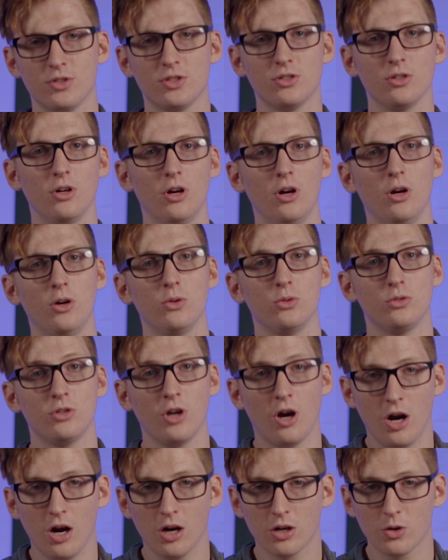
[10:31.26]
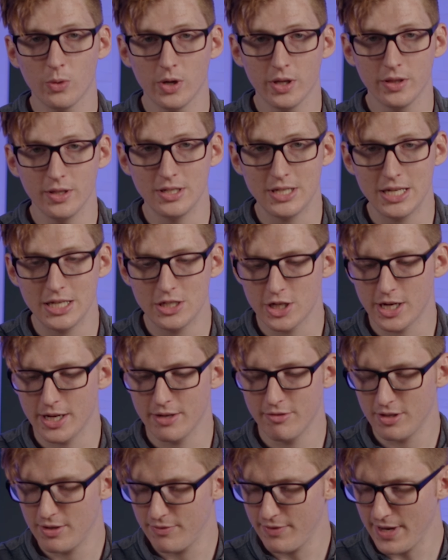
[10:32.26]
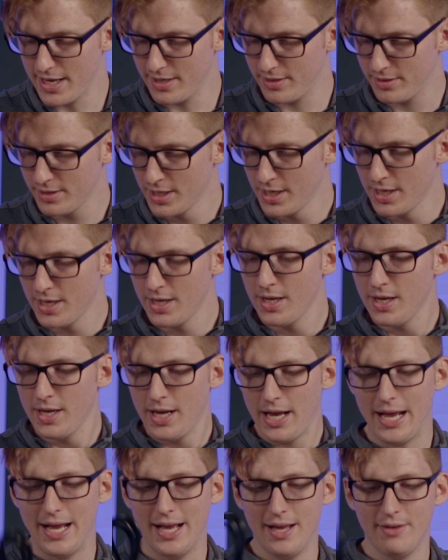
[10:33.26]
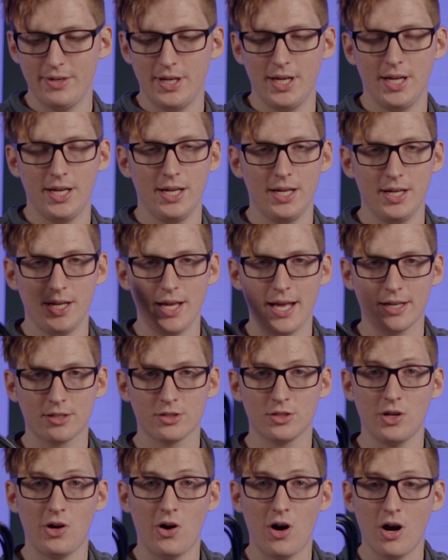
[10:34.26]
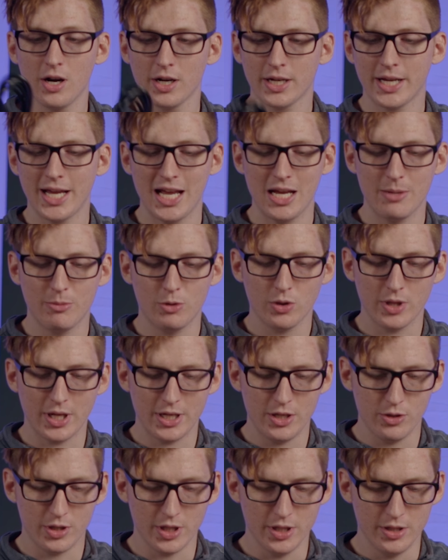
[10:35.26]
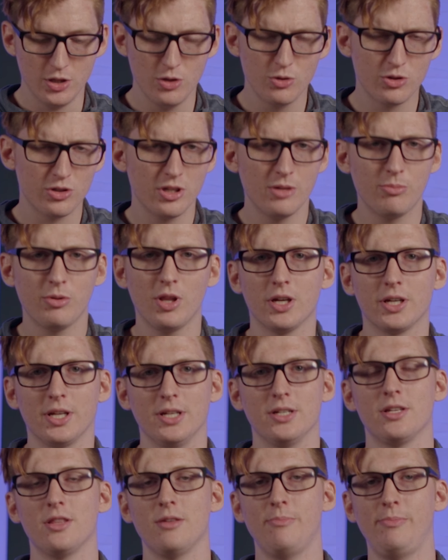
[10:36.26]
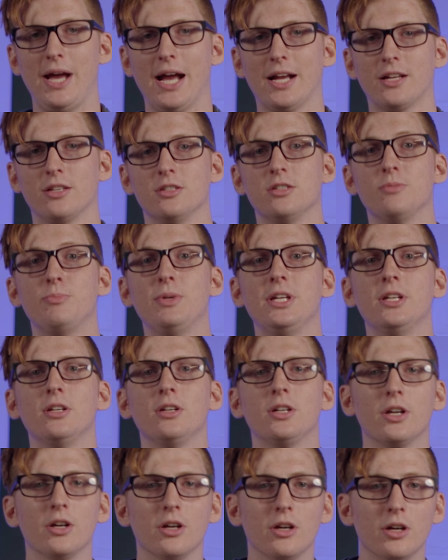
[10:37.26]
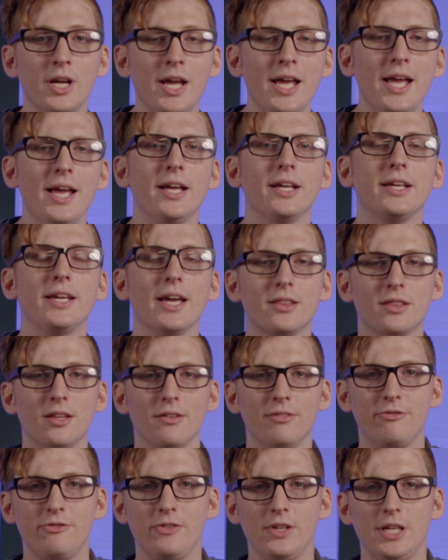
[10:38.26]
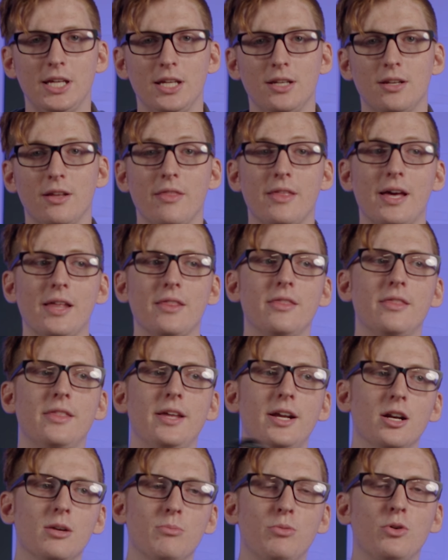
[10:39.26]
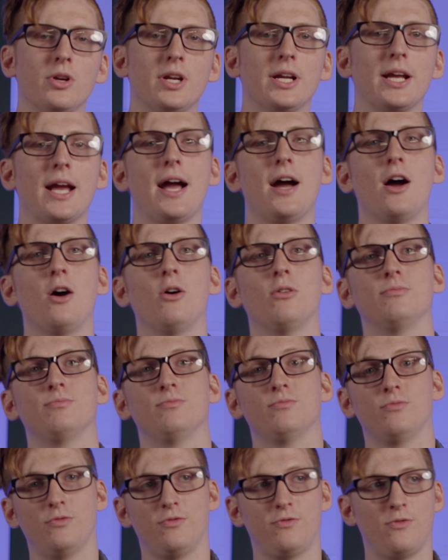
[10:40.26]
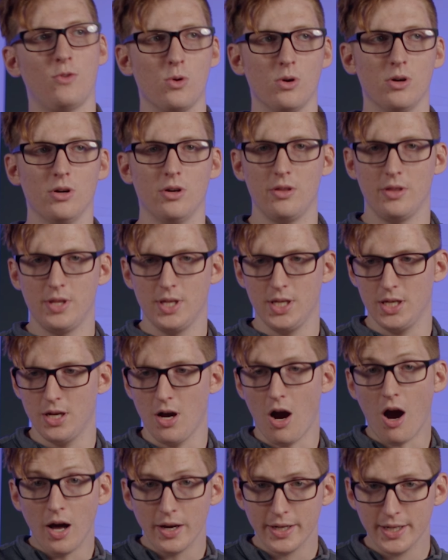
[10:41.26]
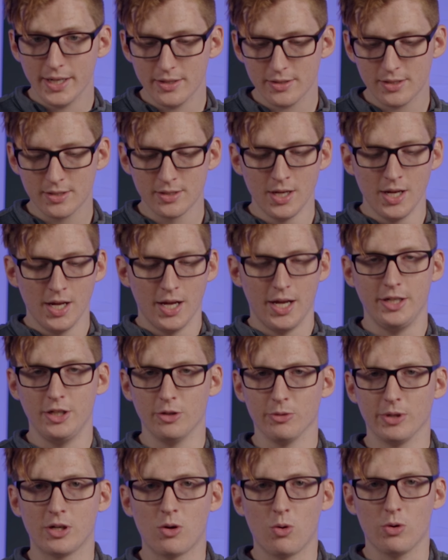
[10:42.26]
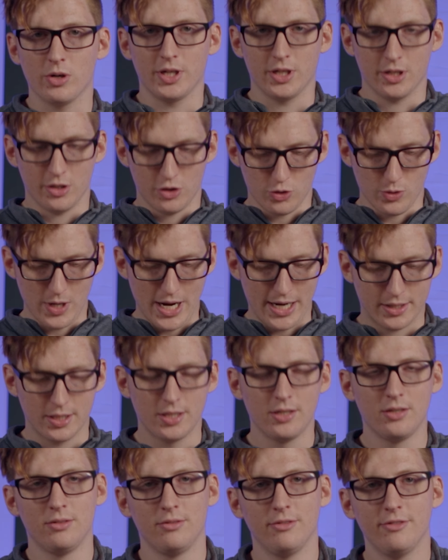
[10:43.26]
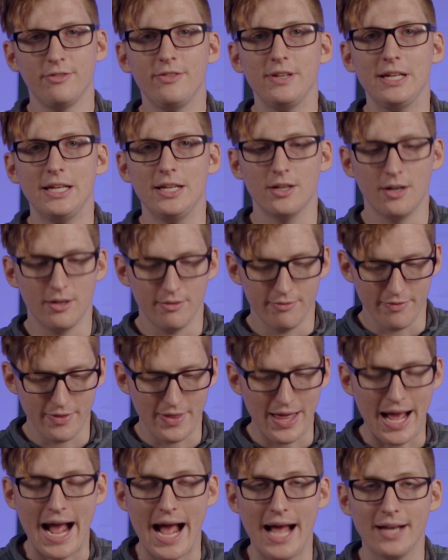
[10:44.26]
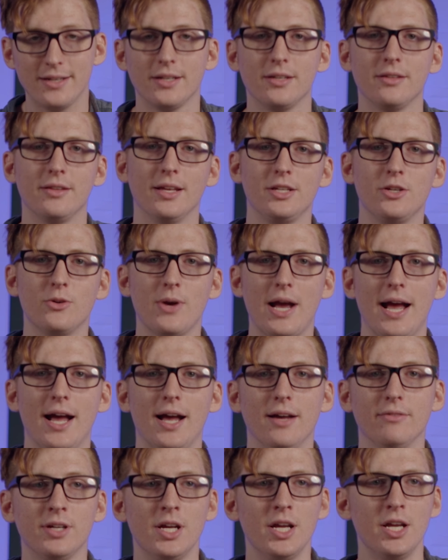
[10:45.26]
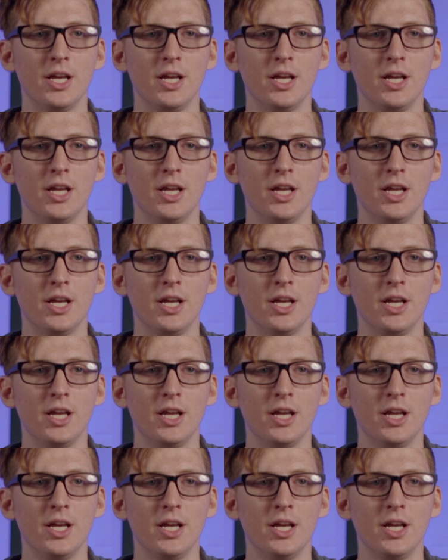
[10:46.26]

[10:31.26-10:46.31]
so talk with the DJ of the event, have a XLR cable that you can usually plug into the back of the speaker, get the feed that they're putting out for the audience, and you're recording a direct feed of that you have,